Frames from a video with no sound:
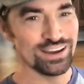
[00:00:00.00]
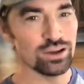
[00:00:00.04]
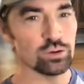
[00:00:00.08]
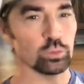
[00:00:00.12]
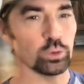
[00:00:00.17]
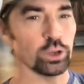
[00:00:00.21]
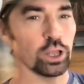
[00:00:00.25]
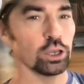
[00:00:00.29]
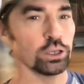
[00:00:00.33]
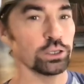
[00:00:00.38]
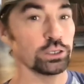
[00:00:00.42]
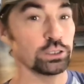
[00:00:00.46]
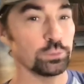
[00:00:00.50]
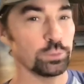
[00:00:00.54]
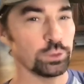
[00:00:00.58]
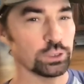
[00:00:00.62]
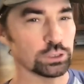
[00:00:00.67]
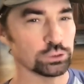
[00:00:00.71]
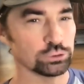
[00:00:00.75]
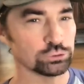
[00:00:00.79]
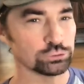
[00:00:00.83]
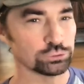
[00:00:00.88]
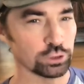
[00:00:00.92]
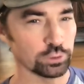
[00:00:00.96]
We all need to be
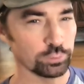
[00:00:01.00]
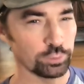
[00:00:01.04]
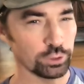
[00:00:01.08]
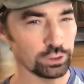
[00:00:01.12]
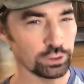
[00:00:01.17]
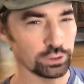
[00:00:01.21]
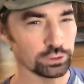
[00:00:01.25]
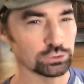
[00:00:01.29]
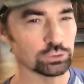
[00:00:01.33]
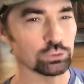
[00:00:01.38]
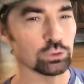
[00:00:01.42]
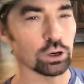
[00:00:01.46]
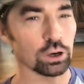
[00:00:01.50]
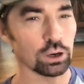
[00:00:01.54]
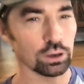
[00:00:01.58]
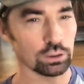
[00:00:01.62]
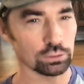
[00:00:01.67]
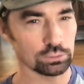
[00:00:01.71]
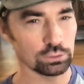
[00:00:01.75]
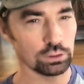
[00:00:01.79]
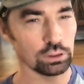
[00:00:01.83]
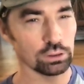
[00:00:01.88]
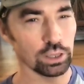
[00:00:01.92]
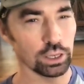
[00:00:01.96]
contributing to our
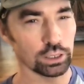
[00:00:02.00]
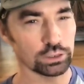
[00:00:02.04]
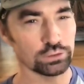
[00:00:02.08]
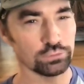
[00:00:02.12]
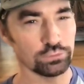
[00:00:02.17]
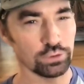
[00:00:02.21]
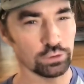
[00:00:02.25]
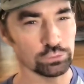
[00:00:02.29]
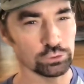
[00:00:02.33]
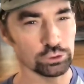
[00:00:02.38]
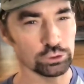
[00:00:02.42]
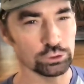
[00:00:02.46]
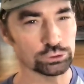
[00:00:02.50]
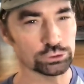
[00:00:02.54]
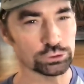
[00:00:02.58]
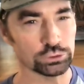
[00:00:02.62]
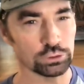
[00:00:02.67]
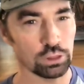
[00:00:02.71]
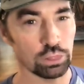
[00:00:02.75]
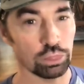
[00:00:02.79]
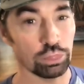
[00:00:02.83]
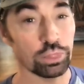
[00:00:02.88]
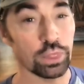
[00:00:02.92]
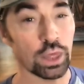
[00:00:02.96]
collective
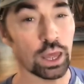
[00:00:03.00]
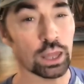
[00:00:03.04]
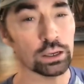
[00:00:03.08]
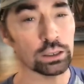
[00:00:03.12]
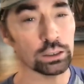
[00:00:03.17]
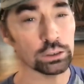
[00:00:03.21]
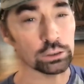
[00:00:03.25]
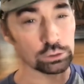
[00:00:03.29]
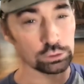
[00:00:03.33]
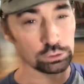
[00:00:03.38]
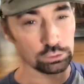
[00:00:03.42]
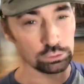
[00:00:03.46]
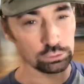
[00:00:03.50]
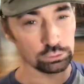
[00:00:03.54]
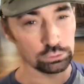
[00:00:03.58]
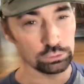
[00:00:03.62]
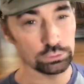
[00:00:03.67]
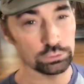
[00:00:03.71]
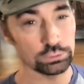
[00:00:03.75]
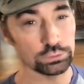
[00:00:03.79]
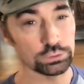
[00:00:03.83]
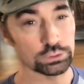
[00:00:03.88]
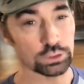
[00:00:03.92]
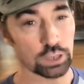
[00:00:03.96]
evolution. That
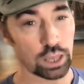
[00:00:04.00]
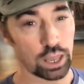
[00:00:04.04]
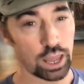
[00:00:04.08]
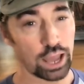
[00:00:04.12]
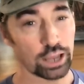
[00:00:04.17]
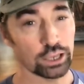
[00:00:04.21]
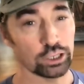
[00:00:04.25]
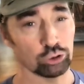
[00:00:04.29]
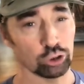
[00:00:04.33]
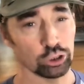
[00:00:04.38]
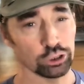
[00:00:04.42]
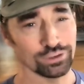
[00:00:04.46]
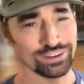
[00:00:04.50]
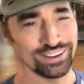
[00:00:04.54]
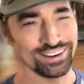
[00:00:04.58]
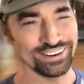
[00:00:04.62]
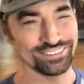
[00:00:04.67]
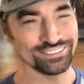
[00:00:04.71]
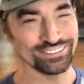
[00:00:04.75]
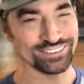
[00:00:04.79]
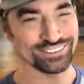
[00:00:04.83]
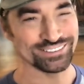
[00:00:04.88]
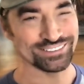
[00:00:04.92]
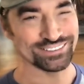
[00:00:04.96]
includes accurate
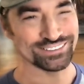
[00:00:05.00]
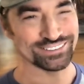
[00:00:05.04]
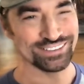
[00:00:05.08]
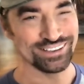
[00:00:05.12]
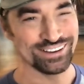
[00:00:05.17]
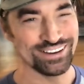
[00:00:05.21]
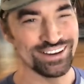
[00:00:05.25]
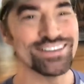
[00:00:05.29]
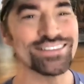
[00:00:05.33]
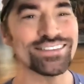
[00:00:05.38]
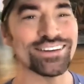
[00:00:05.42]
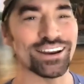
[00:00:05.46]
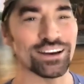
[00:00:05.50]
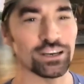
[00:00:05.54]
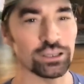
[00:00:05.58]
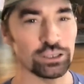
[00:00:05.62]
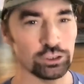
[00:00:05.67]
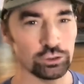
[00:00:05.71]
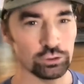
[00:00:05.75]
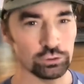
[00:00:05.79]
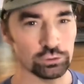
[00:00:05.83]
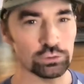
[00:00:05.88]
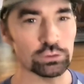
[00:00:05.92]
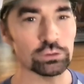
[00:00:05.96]
language that
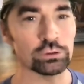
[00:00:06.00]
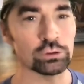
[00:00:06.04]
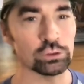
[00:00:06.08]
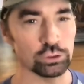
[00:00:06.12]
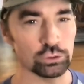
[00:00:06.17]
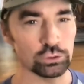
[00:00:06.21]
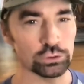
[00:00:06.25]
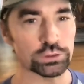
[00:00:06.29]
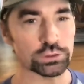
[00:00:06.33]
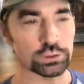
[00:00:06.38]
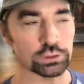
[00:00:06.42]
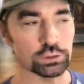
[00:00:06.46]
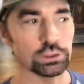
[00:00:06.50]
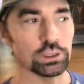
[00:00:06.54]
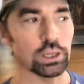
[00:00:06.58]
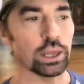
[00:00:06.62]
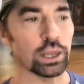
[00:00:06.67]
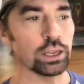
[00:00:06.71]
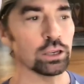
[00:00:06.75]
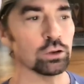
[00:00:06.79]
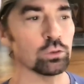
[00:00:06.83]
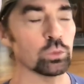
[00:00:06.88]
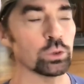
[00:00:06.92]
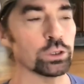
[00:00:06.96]
includes
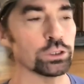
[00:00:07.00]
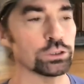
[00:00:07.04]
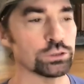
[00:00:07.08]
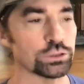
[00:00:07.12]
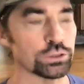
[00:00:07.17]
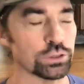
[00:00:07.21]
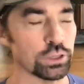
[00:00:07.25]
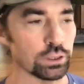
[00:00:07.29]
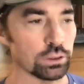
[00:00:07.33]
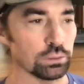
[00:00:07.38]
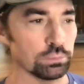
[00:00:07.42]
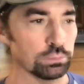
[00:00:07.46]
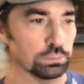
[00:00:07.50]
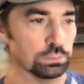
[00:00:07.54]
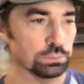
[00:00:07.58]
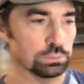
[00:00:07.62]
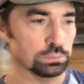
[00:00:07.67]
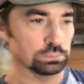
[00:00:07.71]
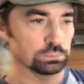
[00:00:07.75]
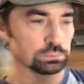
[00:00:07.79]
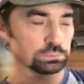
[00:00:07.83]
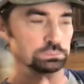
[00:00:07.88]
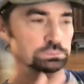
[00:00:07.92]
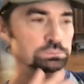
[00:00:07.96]
language that
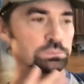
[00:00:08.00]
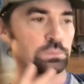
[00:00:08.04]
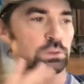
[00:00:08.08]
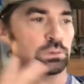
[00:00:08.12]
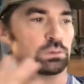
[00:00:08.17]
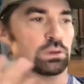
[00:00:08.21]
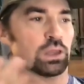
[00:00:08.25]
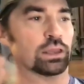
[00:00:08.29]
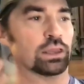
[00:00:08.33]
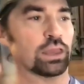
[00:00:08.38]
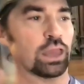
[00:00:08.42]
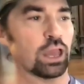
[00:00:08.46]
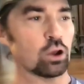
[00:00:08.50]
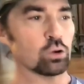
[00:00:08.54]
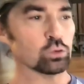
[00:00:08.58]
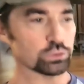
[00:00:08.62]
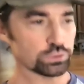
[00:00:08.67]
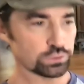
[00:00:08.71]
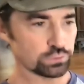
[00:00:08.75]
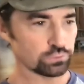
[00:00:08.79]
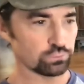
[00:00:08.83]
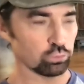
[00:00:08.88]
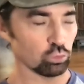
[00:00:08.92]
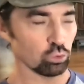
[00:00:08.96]

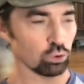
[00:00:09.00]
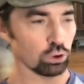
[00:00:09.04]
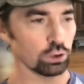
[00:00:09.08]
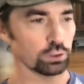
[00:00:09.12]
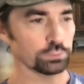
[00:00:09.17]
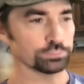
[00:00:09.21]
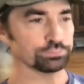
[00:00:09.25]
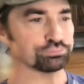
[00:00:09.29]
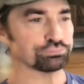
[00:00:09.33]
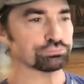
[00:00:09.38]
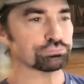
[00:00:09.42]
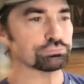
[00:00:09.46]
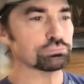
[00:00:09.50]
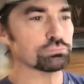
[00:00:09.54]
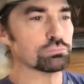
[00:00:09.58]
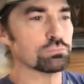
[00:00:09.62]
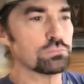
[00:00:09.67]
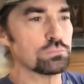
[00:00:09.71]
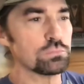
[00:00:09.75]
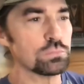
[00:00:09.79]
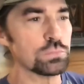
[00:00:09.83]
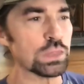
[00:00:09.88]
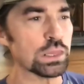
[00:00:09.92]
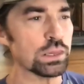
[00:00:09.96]
accounts for
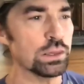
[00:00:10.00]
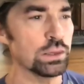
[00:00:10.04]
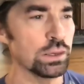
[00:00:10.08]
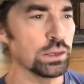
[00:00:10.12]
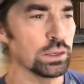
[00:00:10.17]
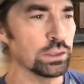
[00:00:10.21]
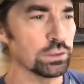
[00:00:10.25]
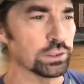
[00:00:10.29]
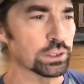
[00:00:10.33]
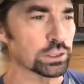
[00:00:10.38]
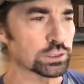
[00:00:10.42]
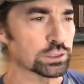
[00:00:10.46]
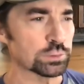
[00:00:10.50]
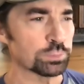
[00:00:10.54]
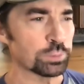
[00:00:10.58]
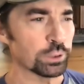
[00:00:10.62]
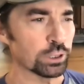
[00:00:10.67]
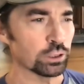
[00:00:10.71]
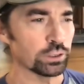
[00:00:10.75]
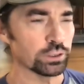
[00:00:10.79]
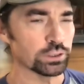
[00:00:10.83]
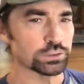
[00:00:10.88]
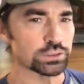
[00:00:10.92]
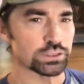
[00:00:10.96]
the
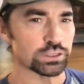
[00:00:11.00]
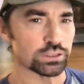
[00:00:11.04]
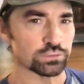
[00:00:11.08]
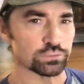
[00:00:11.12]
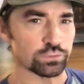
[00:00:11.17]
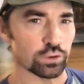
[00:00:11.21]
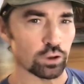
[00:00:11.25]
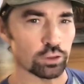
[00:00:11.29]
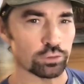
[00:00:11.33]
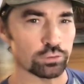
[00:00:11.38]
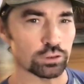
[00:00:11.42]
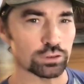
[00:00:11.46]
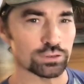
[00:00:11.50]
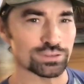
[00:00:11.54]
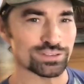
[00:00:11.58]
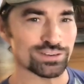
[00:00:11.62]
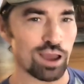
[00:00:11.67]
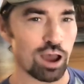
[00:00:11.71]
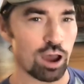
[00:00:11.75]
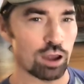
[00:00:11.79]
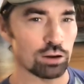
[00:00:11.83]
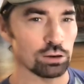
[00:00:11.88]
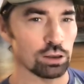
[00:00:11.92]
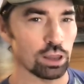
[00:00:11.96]
experiences of others
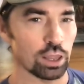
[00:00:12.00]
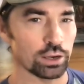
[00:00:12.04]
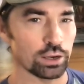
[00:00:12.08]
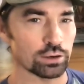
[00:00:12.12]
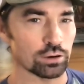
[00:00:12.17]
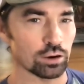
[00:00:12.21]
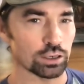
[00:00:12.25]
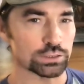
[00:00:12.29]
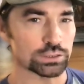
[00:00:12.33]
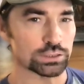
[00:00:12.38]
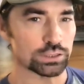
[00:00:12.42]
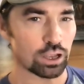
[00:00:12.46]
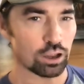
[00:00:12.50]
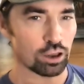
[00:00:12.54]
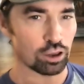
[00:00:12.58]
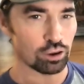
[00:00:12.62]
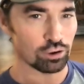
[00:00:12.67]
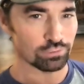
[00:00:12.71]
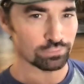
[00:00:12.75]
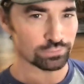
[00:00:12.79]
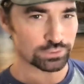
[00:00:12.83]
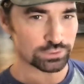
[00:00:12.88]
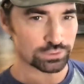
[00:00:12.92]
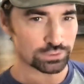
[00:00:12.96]
unlike
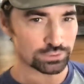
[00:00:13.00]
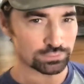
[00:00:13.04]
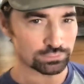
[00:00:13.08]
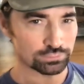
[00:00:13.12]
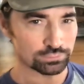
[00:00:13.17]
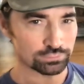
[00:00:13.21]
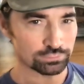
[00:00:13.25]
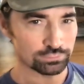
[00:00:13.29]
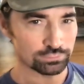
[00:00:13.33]
ourselves.